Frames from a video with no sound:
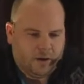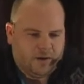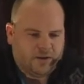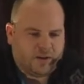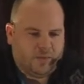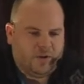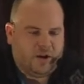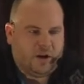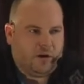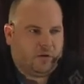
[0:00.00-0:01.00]
Some of
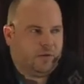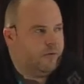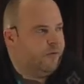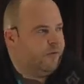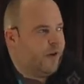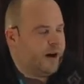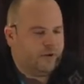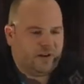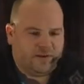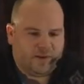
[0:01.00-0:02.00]
the finer
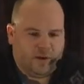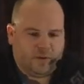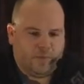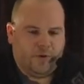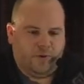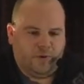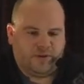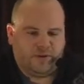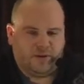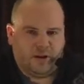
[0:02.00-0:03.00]
detailed
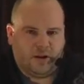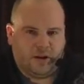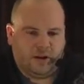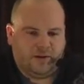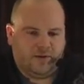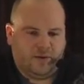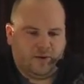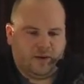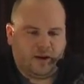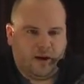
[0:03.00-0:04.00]
components kind of get into
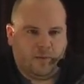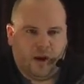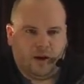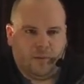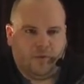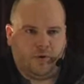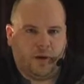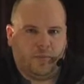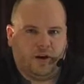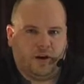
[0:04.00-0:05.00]
it that kind of make up your
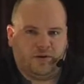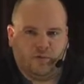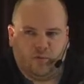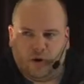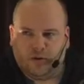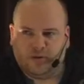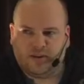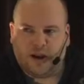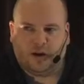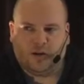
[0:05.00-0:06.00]
application. What's
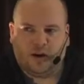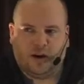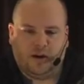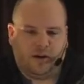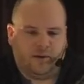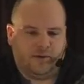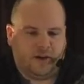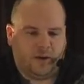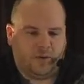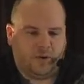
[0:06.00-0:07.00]
aggregated in a
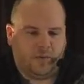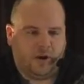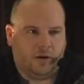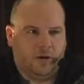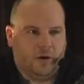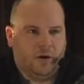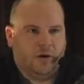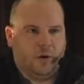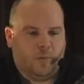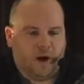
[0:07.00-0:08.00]
container are going to be
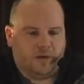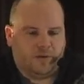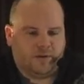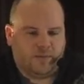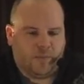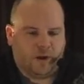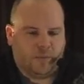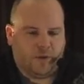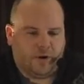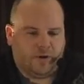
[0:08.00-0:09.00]
your buttons, button
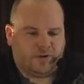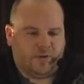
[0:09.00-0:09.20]
bars,